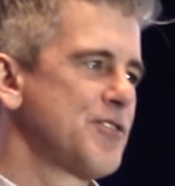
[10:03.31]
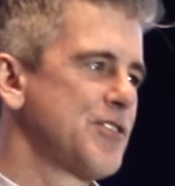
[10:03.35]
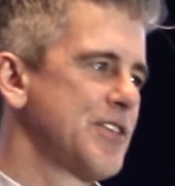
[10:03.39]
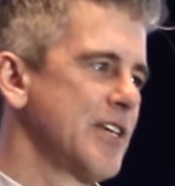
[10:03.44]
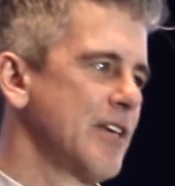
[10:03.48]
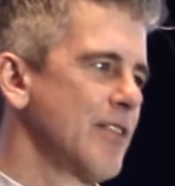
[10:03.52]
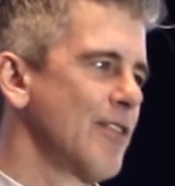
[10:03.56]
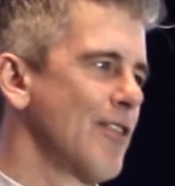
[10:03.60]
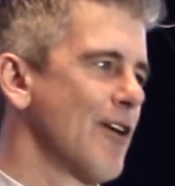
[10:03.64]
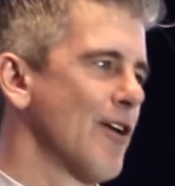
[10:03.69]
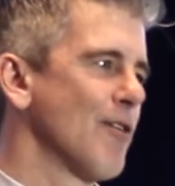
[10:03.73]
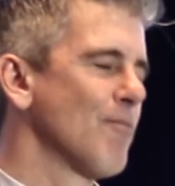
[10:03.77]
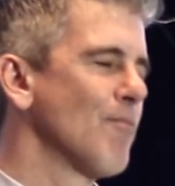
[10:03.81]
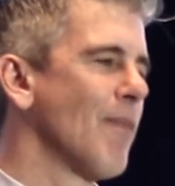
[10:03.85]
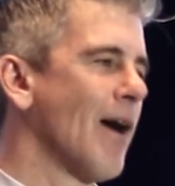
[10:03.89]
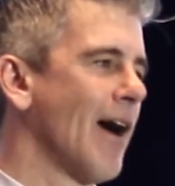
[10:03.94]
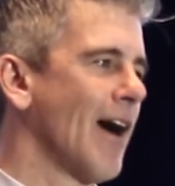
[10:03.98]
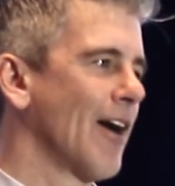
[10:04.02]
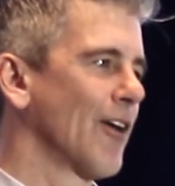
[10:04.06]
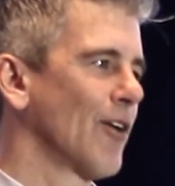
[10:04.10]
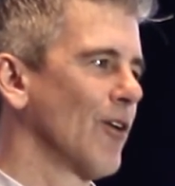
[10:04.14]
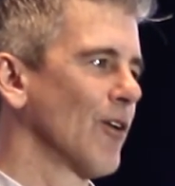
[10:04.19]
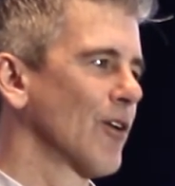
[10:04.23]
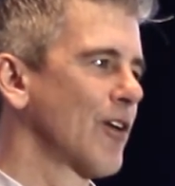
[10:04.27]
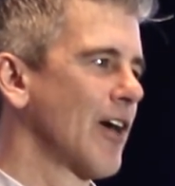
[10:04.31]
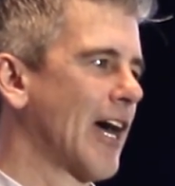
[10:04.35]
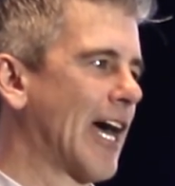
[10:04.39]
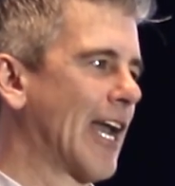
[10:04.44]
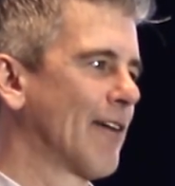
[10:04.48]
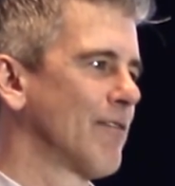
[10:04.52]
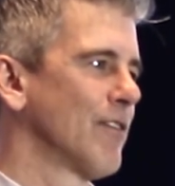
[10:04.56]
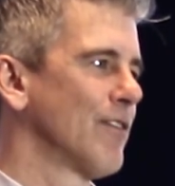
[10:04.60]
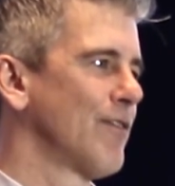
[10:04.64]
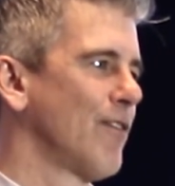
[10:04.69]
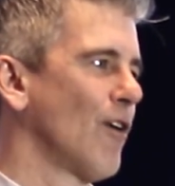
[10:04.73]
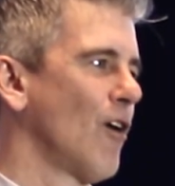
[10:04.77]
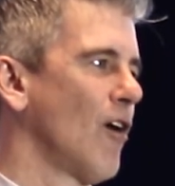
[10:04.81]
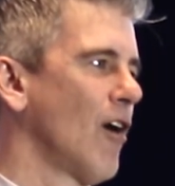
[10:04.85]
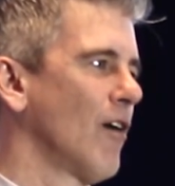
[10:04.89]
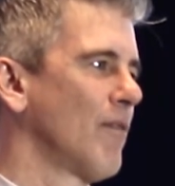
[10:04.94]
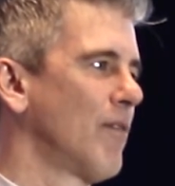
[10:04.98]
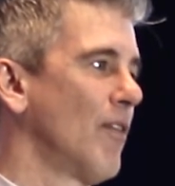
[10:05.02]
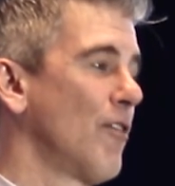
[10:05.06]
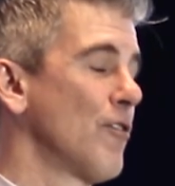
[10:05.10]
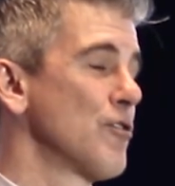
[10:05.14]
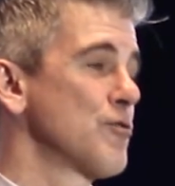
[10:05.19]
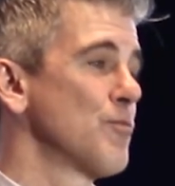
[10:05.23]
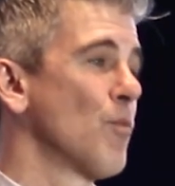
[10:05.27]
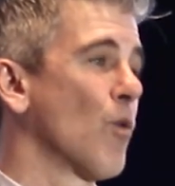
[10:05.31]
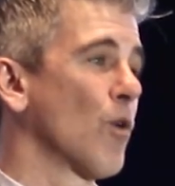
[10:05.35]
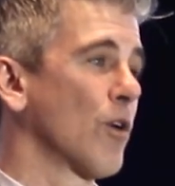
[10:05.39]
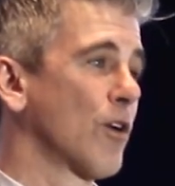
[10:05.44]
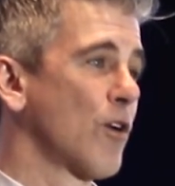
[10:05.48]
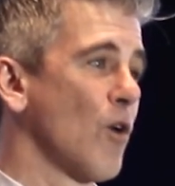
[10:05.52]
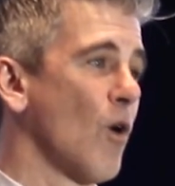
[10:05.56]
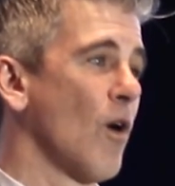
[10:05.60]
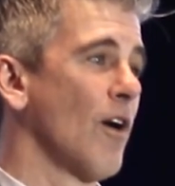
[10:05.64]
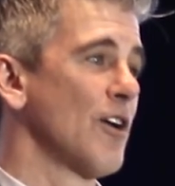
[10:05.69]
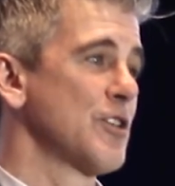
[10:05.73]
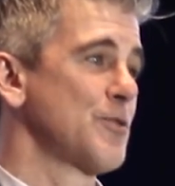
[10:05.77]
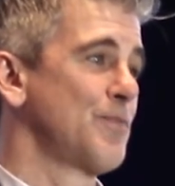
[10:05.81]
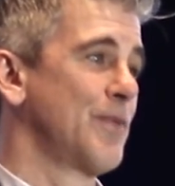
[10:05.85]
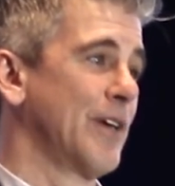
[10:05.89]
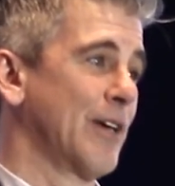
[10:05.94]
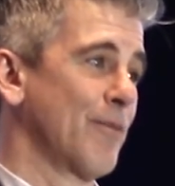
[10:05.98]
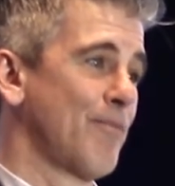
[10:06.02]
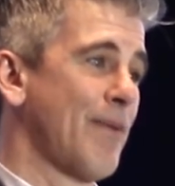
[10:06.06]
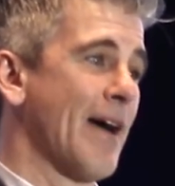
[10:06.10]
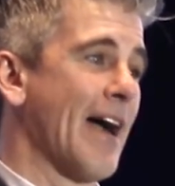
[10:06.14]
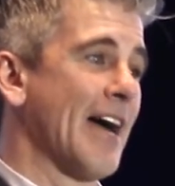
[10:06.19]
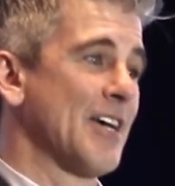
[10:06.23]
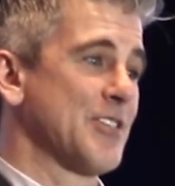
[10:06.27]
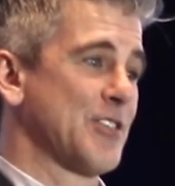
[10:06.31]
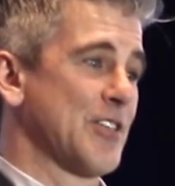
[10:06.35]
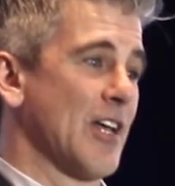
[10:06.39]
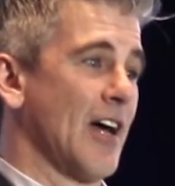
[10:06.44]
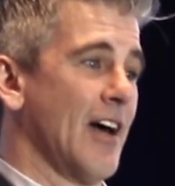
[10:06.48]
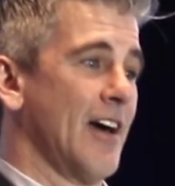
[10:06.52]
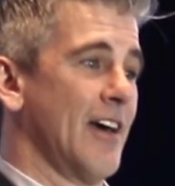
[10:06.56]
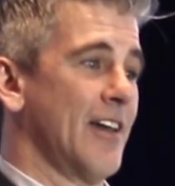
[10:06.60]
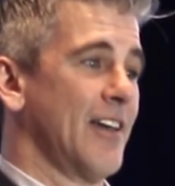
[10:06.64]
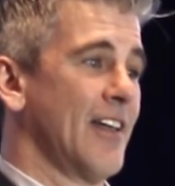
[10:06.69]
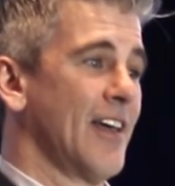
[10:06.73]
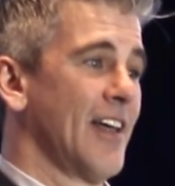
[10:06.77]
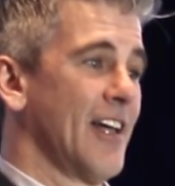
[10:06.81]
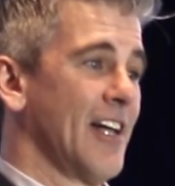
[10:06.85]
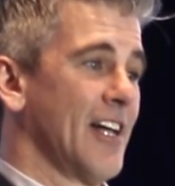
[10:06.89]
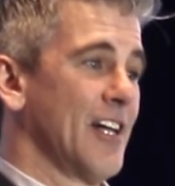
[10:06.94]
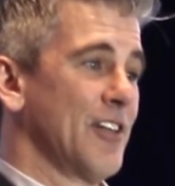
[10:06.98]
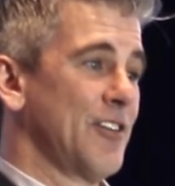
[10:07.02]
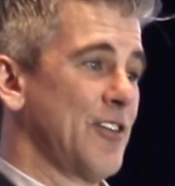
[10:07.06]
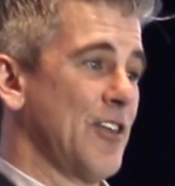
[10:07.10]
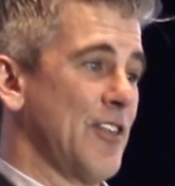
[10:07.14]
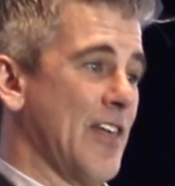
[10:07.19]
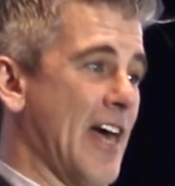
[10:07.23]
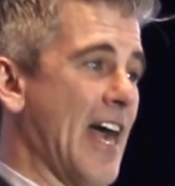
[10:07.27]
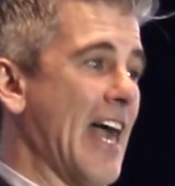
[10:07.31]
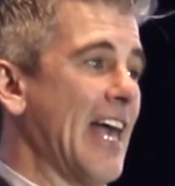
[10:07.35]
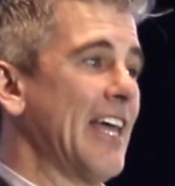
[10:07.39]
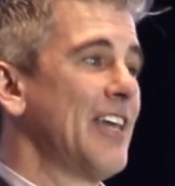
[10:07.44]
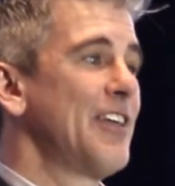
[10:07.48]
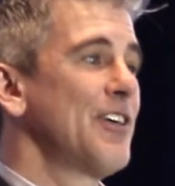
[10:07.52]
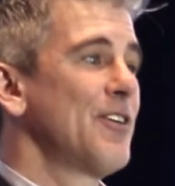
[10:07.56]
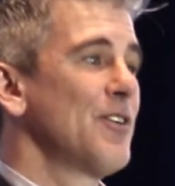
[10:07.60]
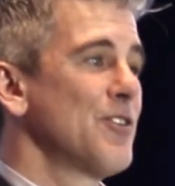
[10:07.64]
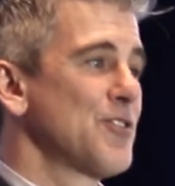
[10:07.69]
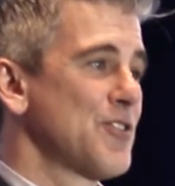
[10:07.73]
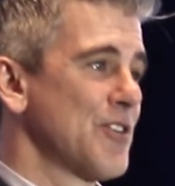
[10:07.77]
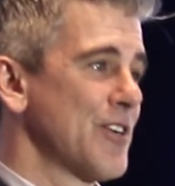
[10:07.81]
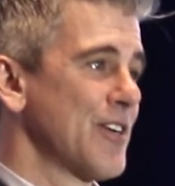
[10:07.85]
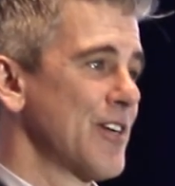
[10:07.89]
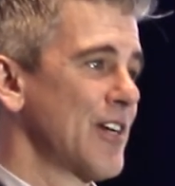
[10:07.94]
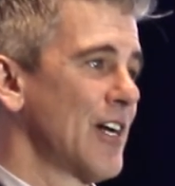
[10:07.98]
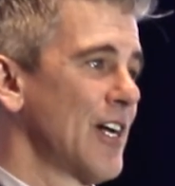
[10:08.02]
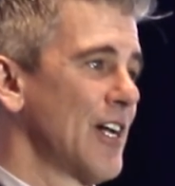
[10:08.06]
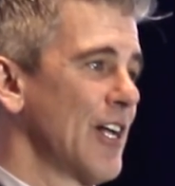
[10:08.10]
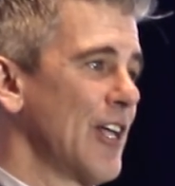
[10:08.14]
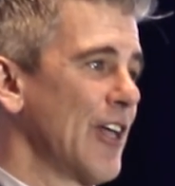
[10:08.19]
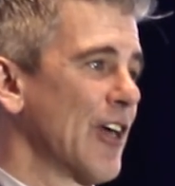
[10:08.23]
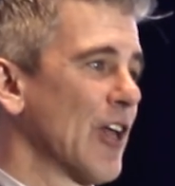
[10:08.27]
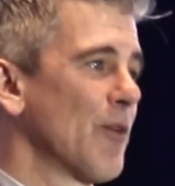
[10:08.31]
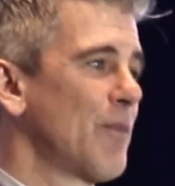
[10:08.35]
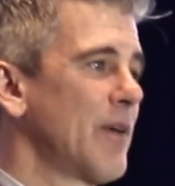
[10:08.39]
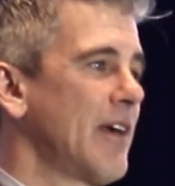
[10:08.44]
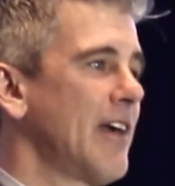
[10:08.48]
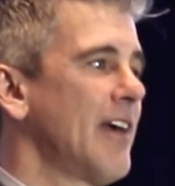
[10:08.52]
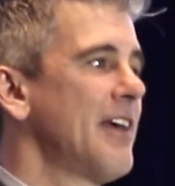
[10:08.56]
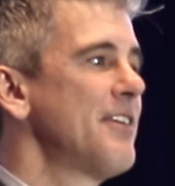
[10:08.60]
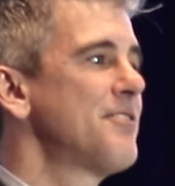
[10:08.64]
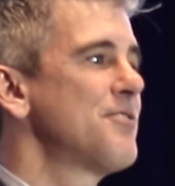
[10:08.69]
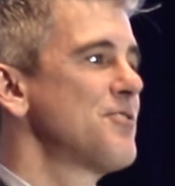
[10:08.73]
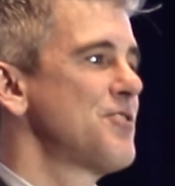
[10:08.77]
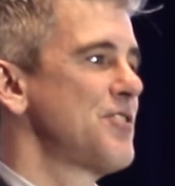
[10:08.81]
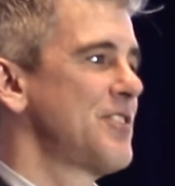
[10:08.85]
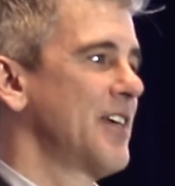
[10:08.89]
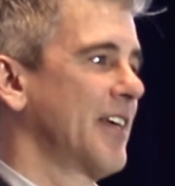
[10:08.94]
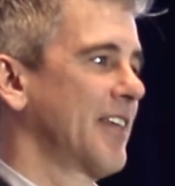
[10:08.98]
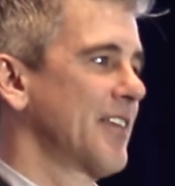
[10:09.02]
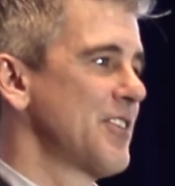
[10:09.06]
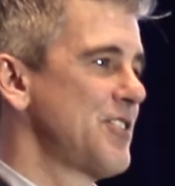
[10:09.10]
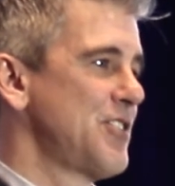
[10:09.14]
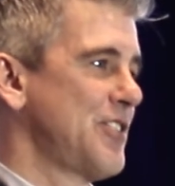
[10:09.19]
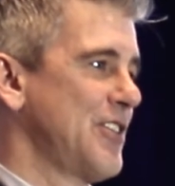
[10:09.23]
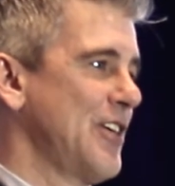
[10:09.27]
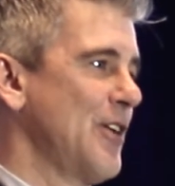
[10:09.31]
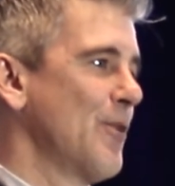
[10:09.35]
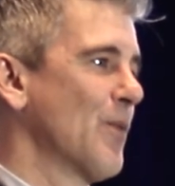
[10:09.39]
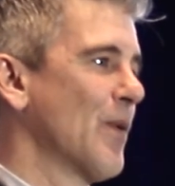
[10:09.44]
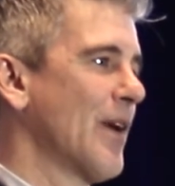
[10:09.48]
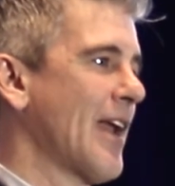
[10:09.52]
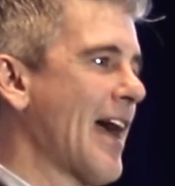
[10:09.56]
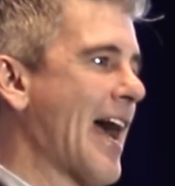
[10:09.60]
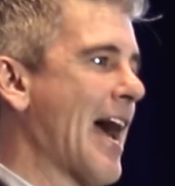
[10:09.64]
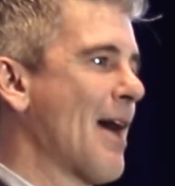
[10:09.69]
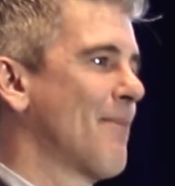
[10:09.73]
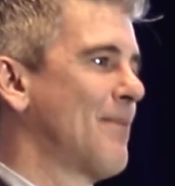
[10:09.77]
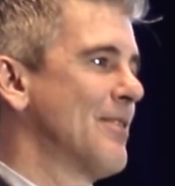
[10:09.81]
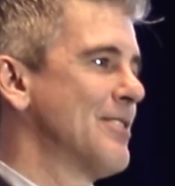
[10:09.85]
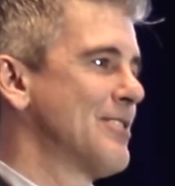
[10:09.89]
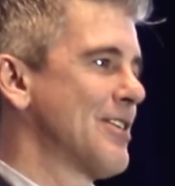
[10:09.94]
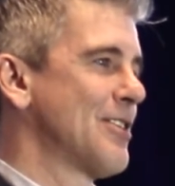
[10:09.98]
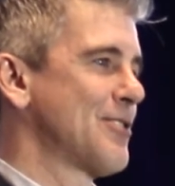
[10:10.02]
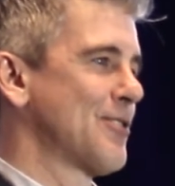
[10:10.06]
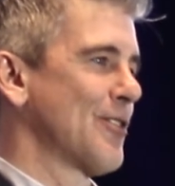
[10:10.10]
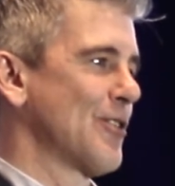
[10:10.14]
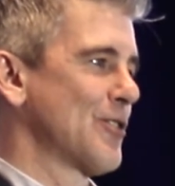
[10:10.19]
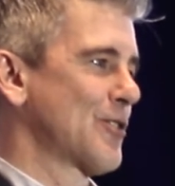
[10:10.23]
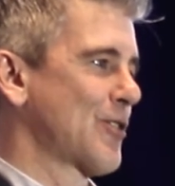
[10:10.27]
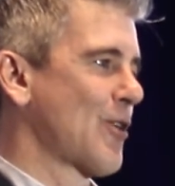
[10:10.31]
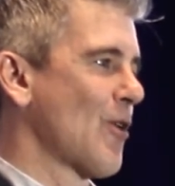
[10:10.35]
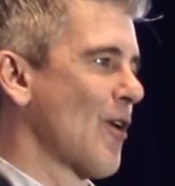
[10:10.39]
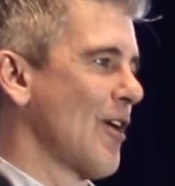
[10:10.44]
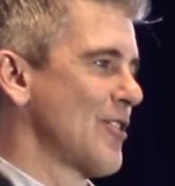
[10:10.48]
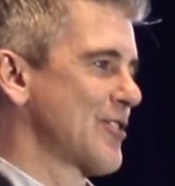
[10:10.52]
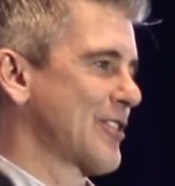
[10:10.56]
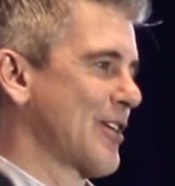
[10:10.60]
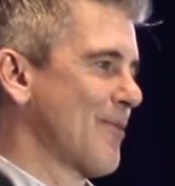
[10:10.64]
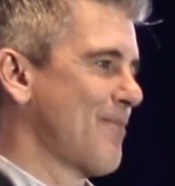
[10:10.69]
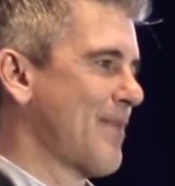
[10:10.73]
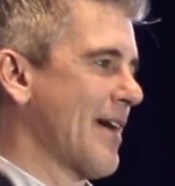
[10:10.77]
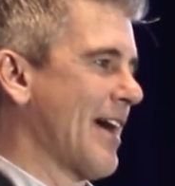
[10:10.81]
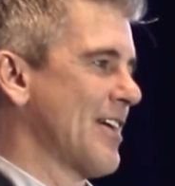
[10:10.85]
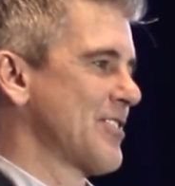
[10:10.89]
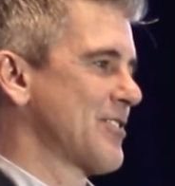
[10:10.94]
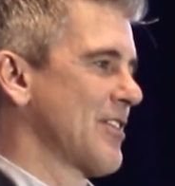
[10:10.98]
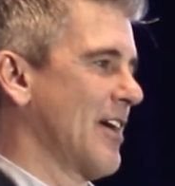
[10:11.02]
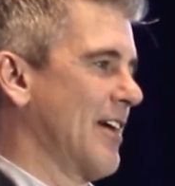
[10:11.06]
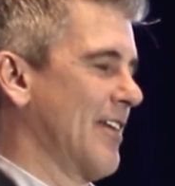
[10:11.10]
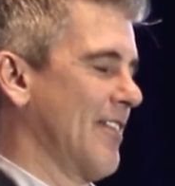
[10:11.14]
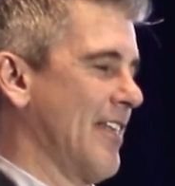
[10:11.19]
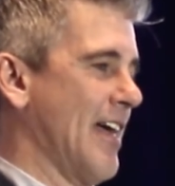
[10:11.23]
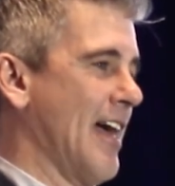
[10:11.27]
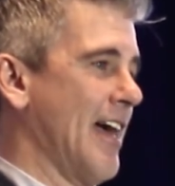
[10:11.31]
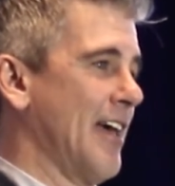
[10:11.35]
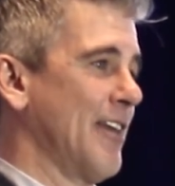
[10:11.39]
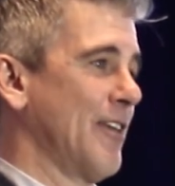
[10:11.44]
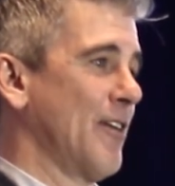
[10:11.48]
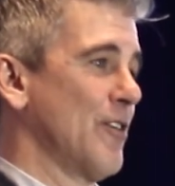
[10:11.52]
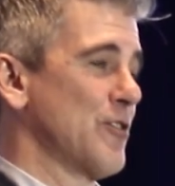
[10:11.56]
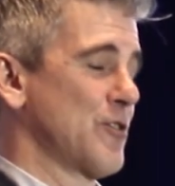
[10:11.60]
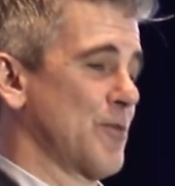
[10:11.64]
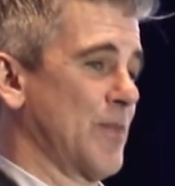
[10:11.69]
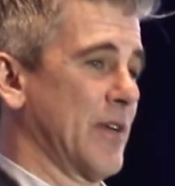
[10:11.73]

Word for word: seen their model kind of evolve and there's more cost being passed on to the end user, it'll be interesting to see what happens as those costs get passed on to the end user.